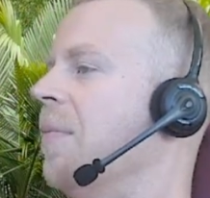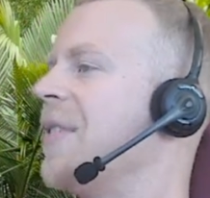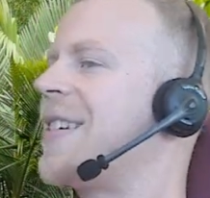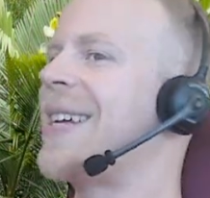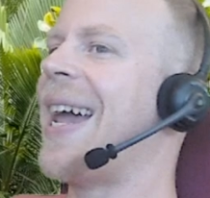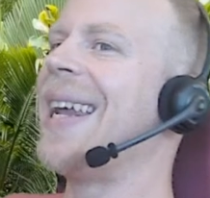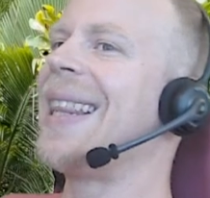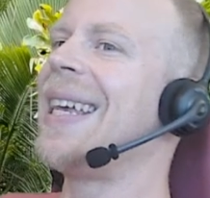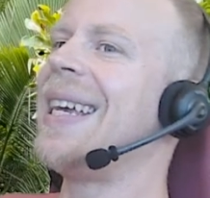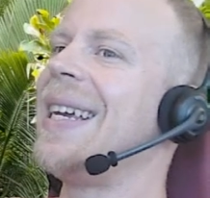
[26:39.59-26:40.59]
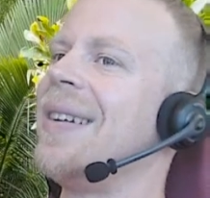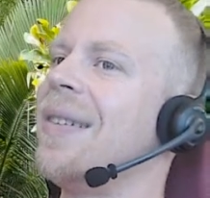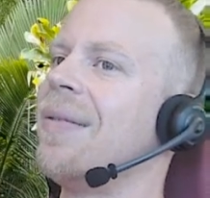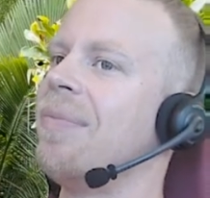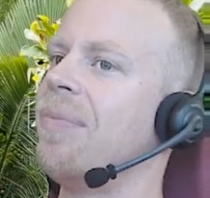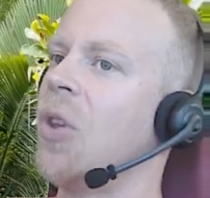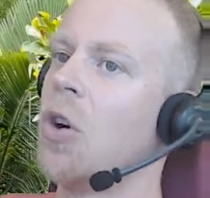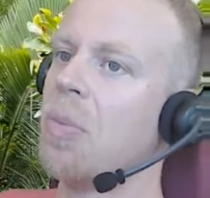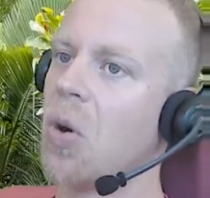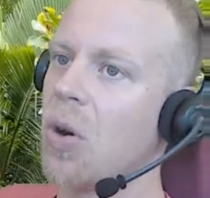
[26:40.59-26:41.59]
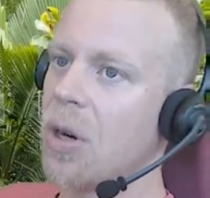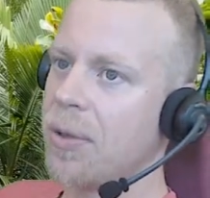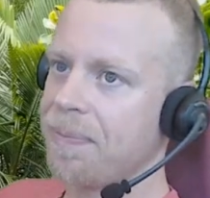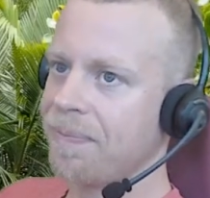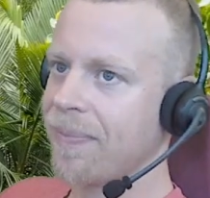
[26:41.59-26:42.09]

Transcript: Sadly, no more.